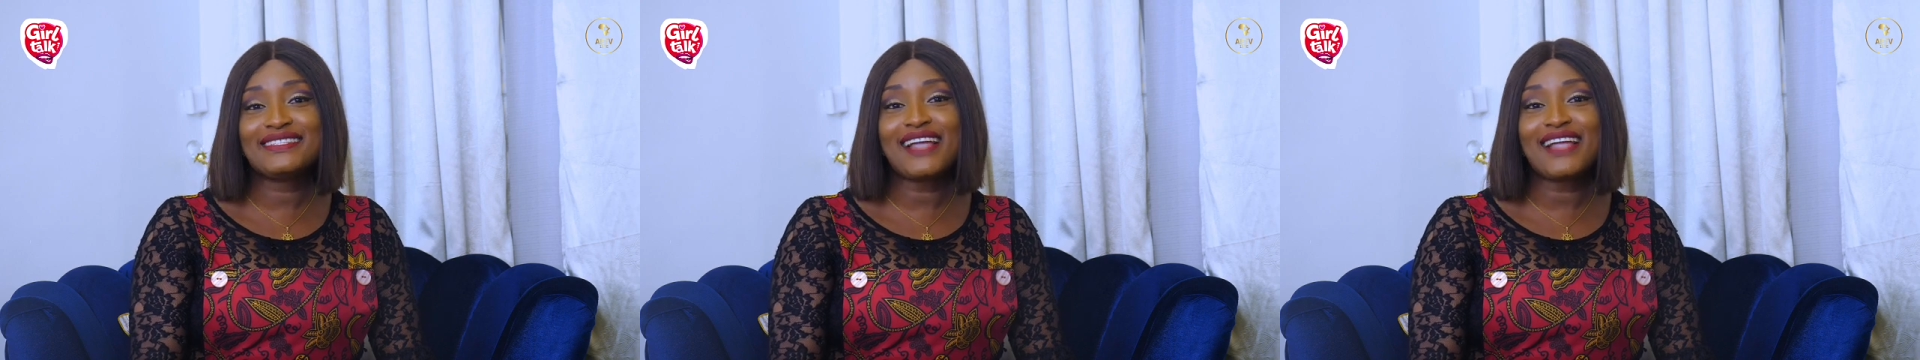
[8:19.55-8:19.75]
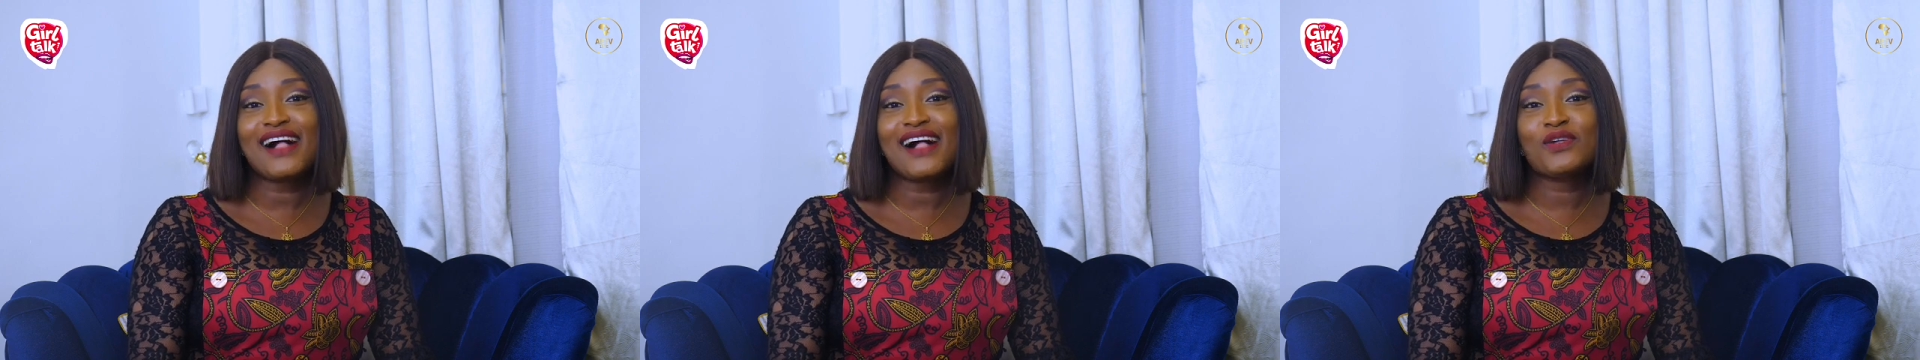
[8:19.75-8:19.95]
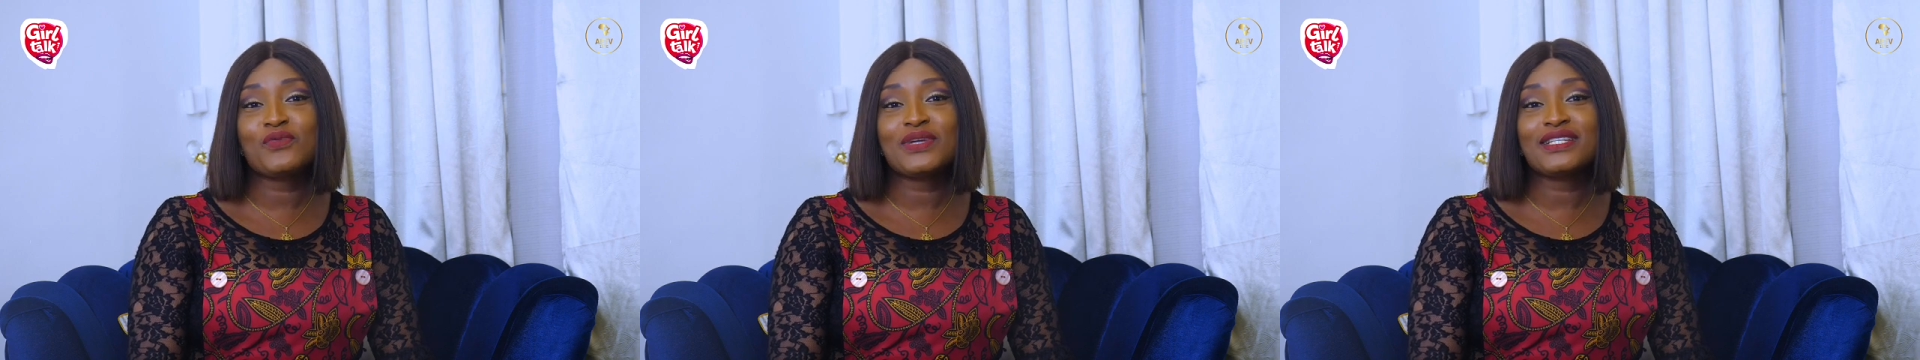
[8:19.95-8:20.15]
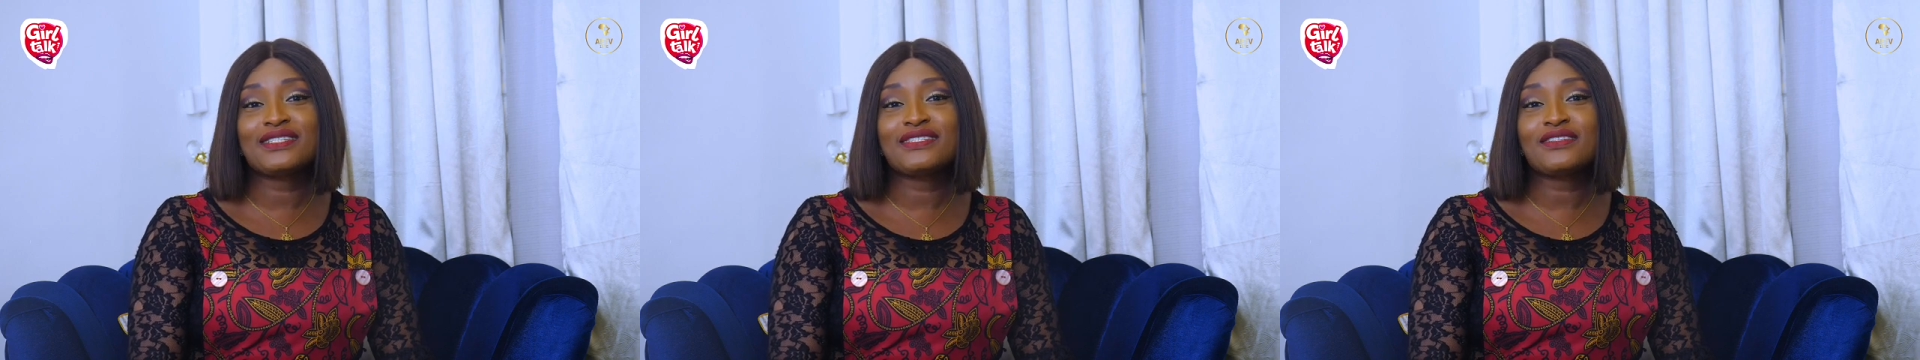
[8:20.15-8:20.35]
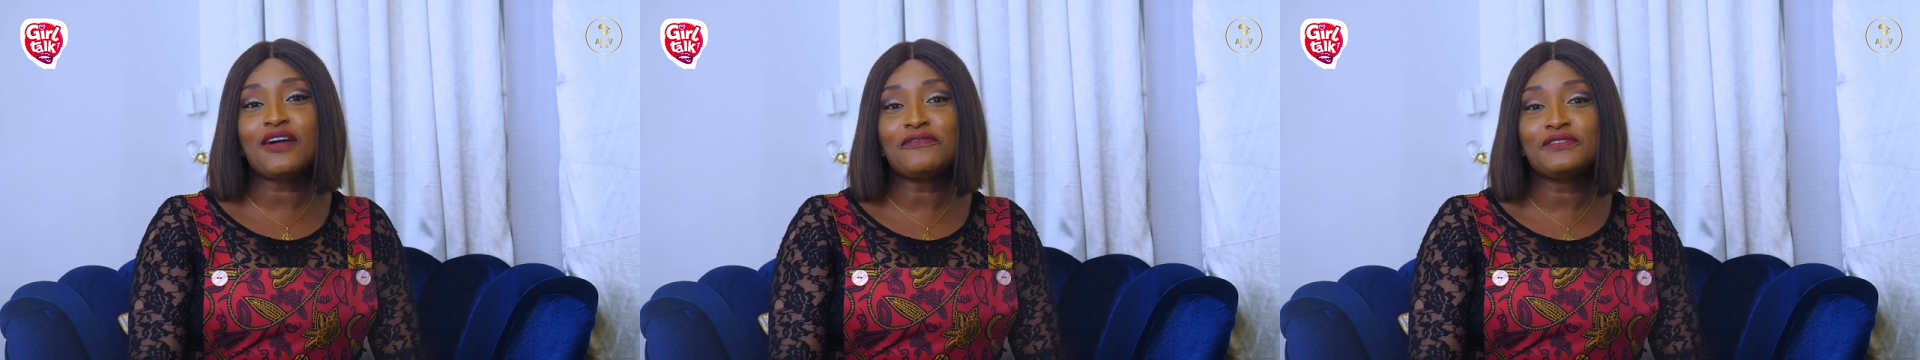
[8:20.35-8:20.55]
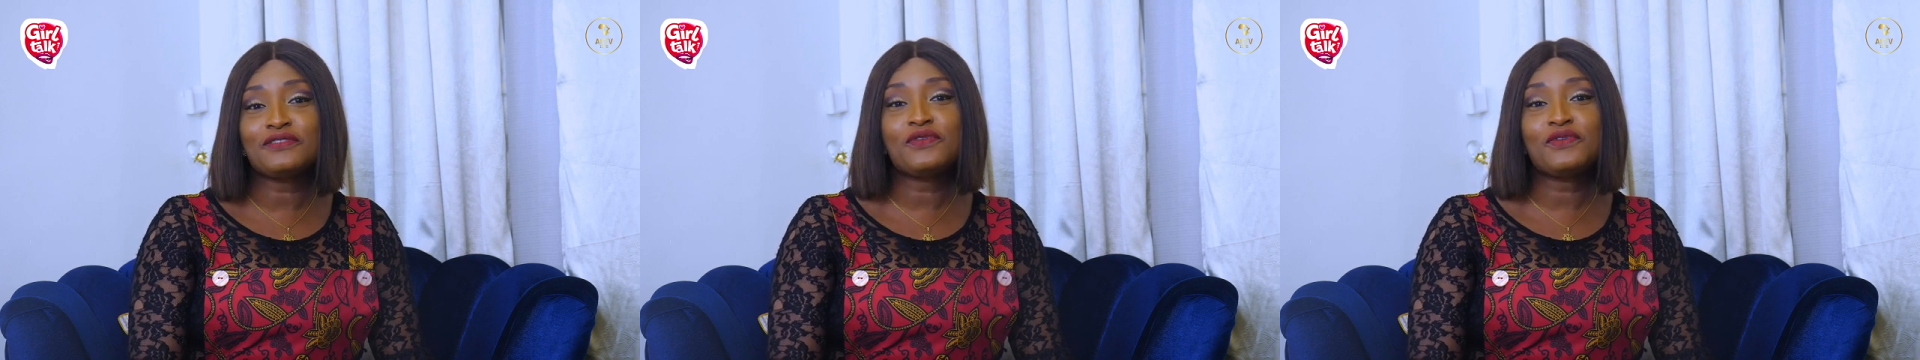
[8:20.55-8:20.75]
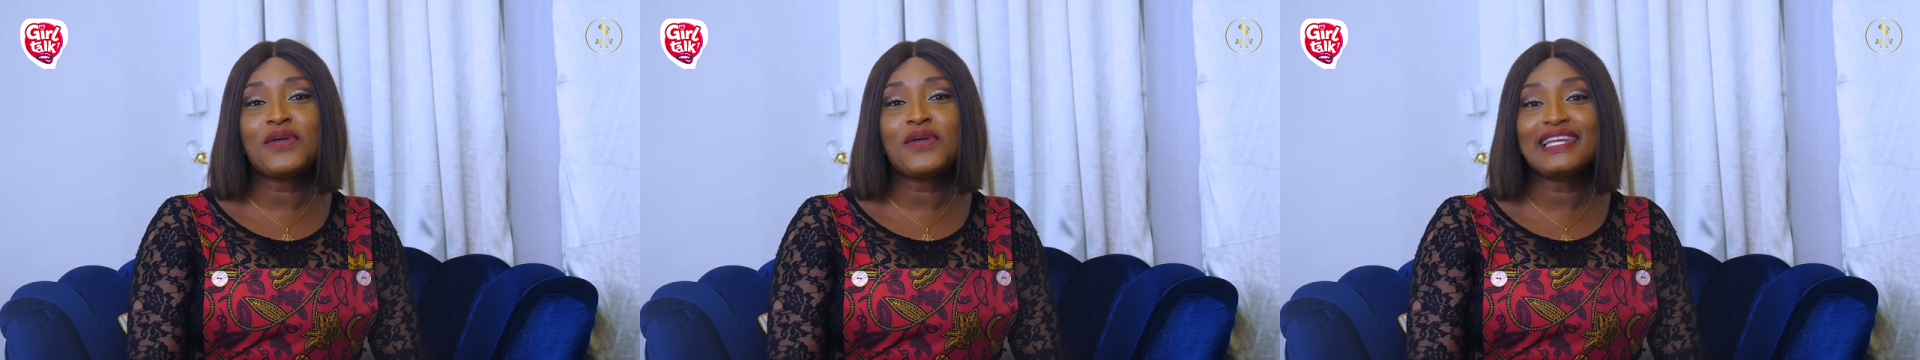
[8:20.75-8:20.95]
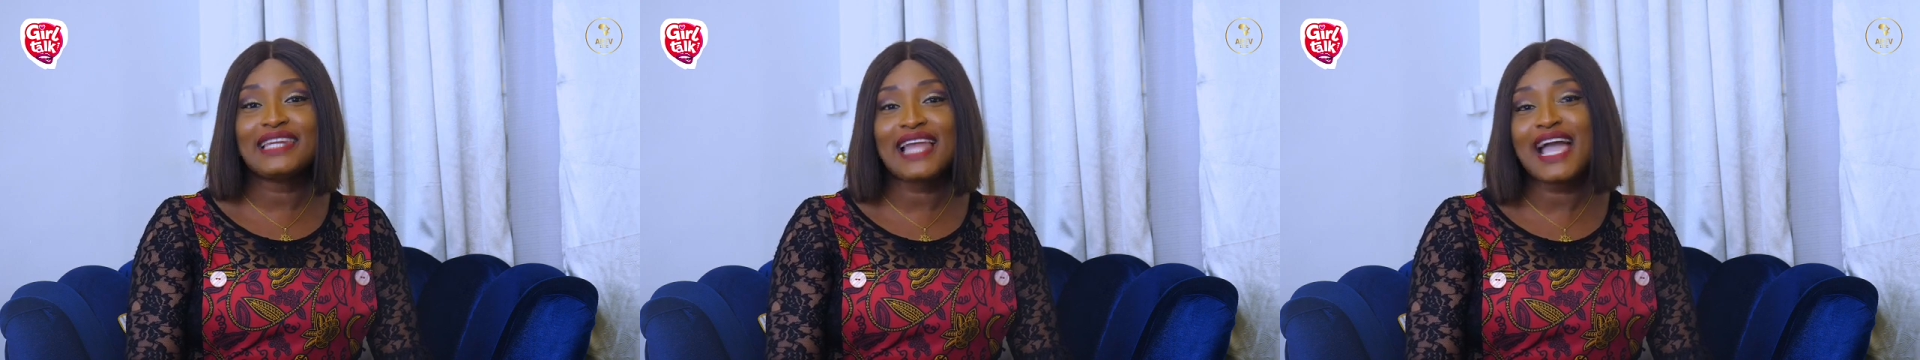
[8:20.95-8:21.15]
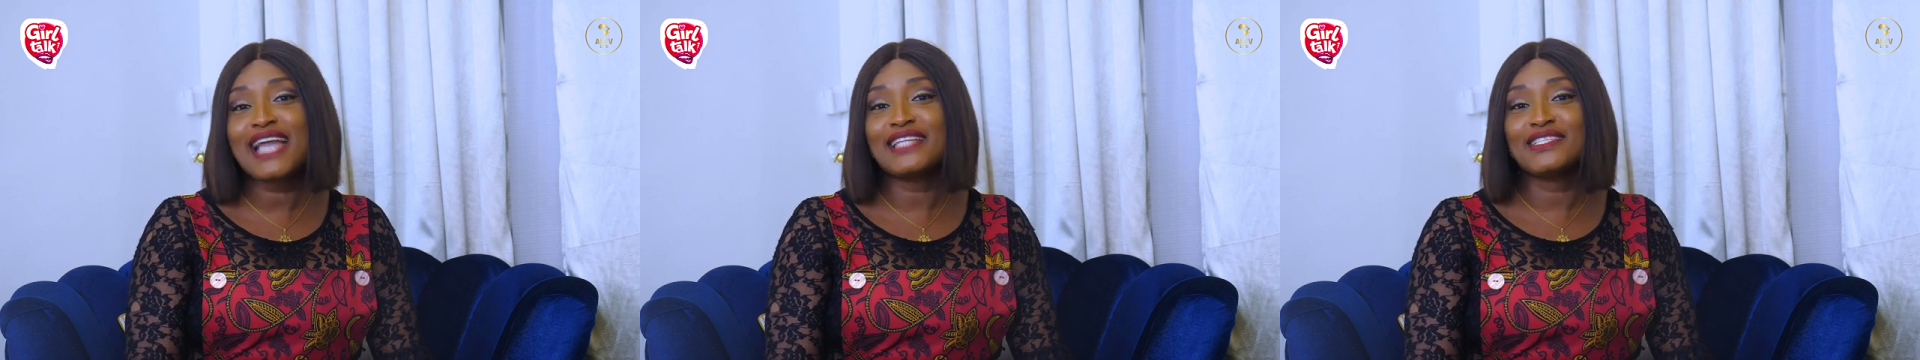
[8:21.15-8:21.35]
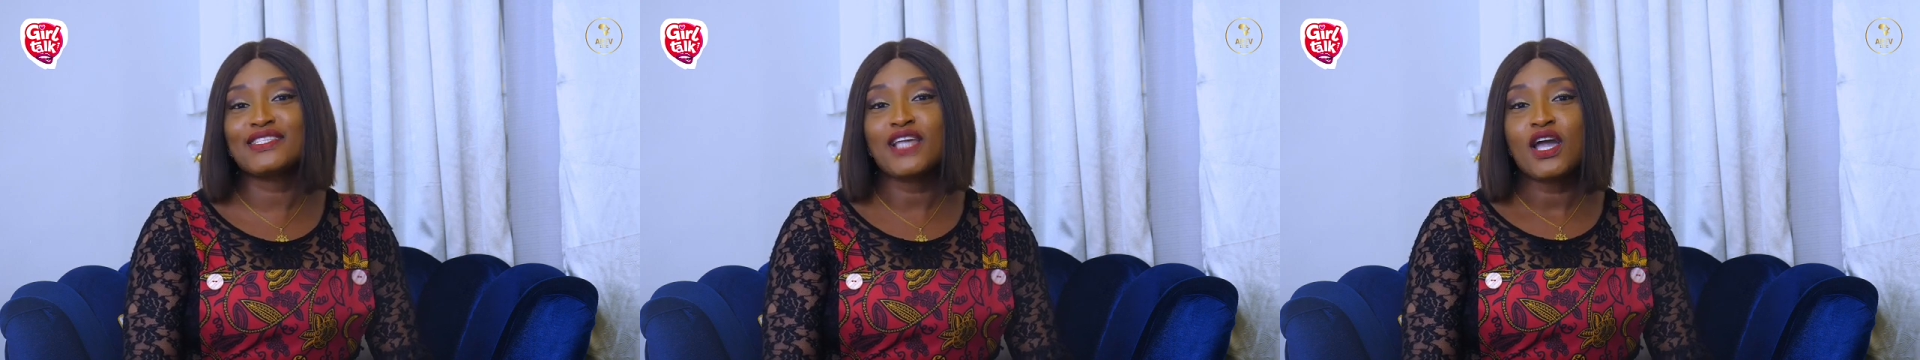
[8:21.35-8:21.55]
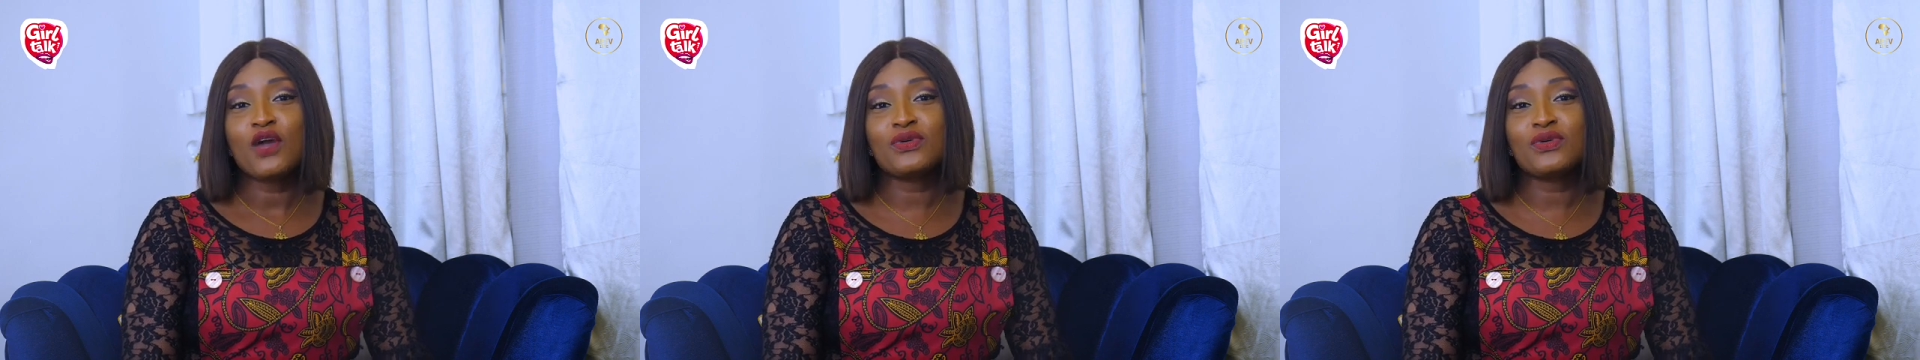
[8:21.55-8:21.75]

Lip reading: style with soft flowing lines